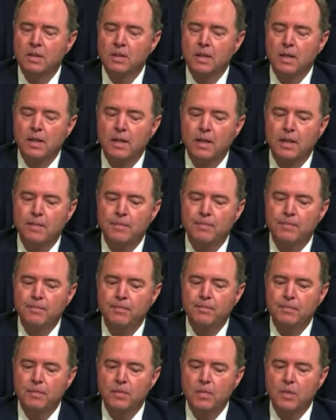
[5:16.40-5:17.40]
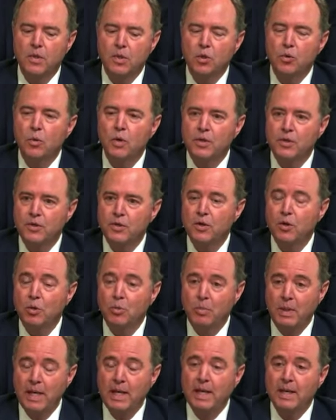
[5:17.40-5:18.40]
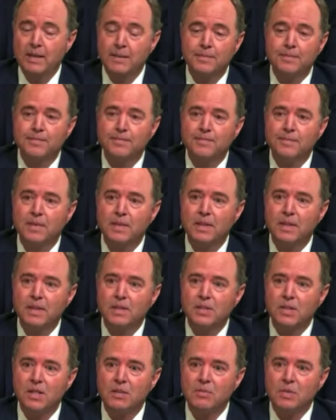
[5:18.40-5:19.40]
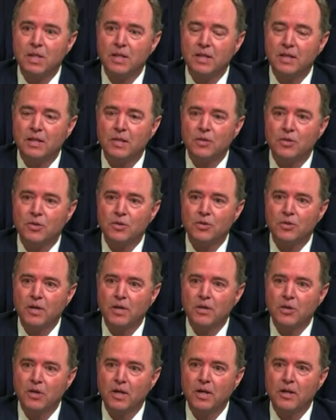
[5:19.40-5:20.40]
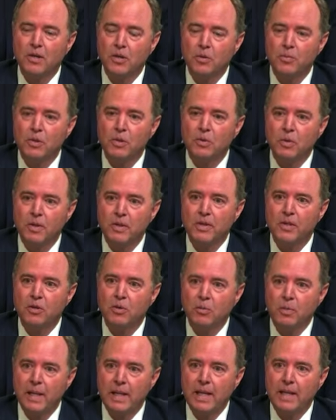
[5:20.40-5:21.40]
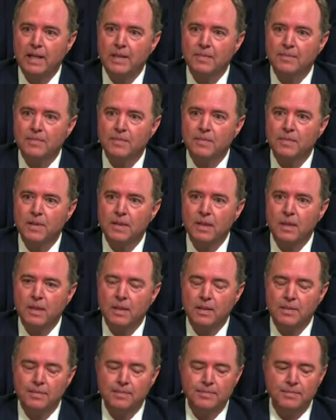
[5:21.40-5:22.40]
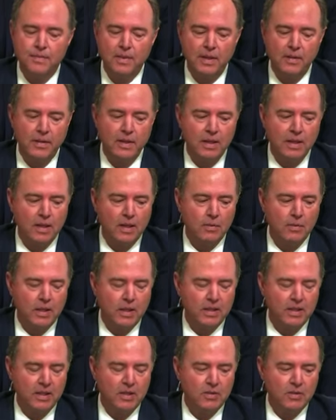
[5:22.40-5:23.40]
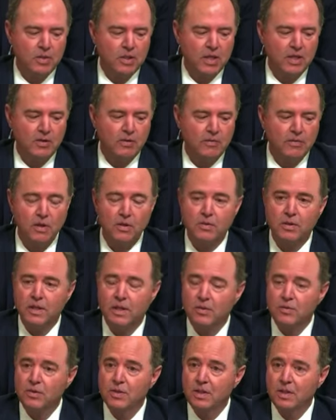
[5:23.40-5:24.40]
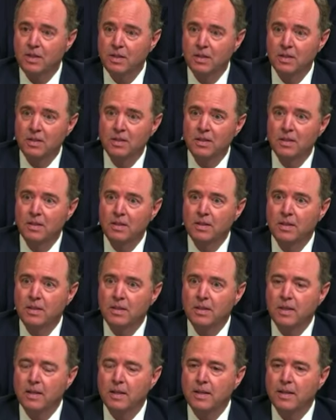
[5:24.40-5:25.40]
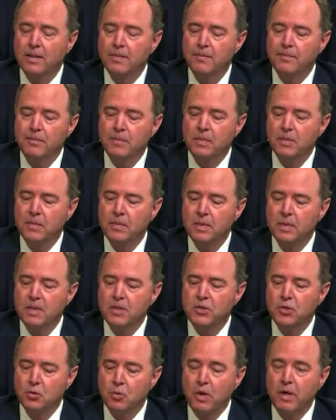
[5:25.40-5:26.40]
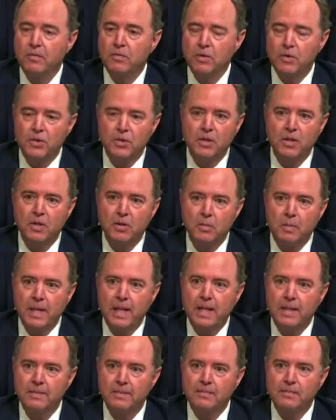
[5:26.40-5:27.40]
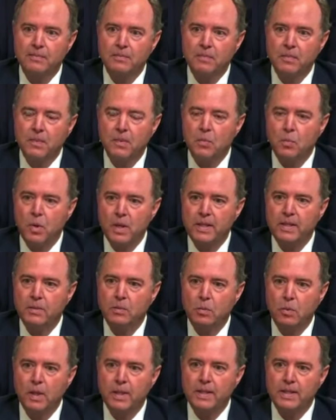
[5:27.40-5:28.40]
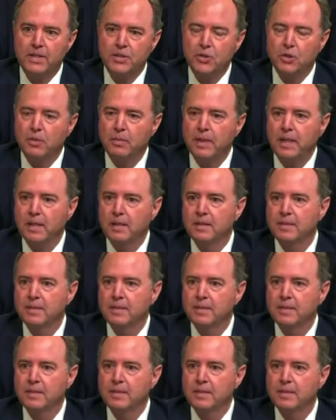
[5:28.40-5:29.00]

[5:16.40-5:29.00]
Um, you wanted to go back. Uh, it seems like no sooner had you gotten home, you wanted to go back Yes. Um, I think I read that you said you felt guilty. Um, did your wife want you to go back? No. Why did you go back?